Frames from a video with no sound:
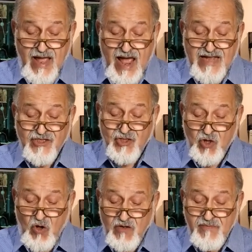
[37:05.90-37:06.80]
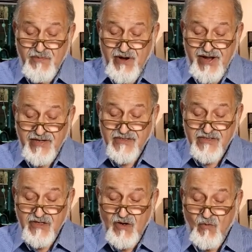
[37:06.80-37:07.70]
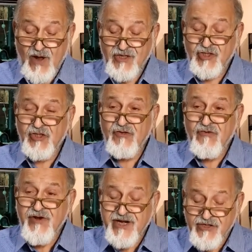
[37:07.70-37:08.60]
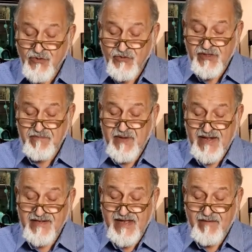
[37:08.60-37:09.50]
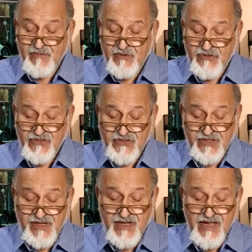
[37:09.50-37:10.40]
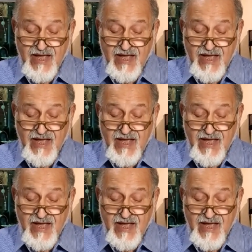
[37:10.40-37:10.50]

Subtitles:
As dawn breaks, one should redo the Padyap Koshti